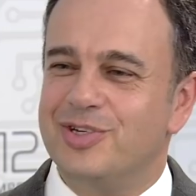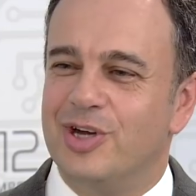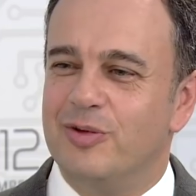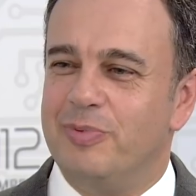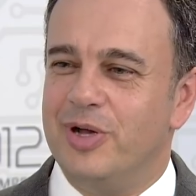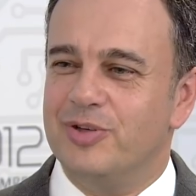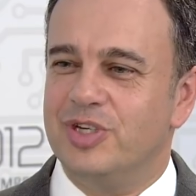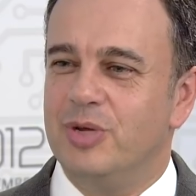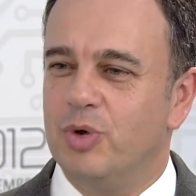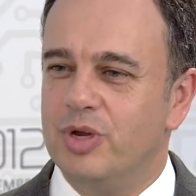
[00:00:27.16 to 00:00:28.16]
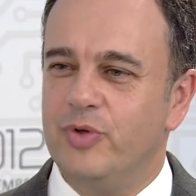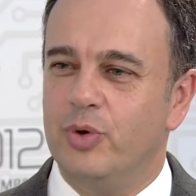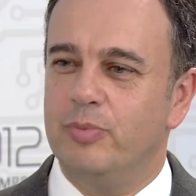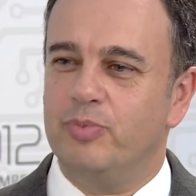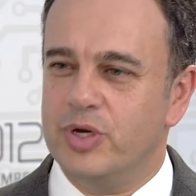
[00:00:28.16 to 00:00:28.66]
start off by asking you, what have
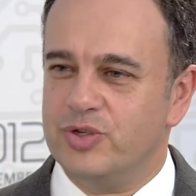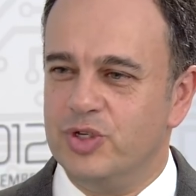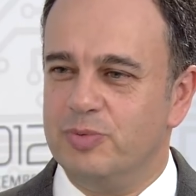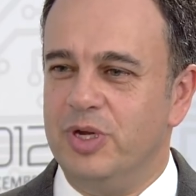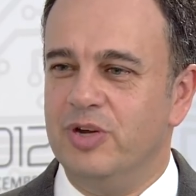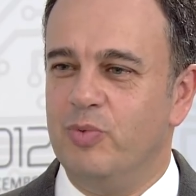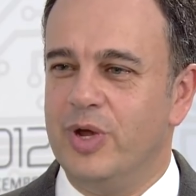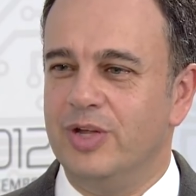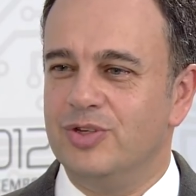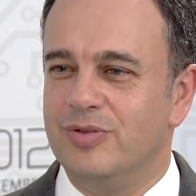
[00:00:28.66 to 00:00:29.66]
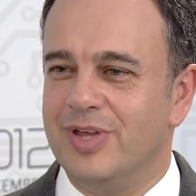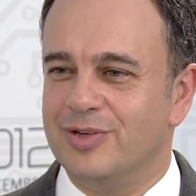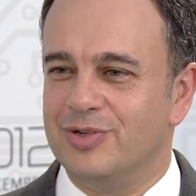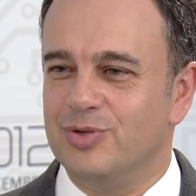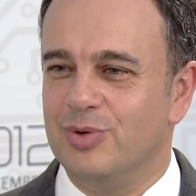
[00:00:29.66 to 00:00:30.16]
your impressions been of WCIT
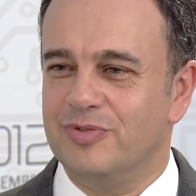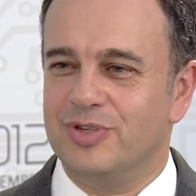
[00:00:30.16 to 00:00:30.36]
2012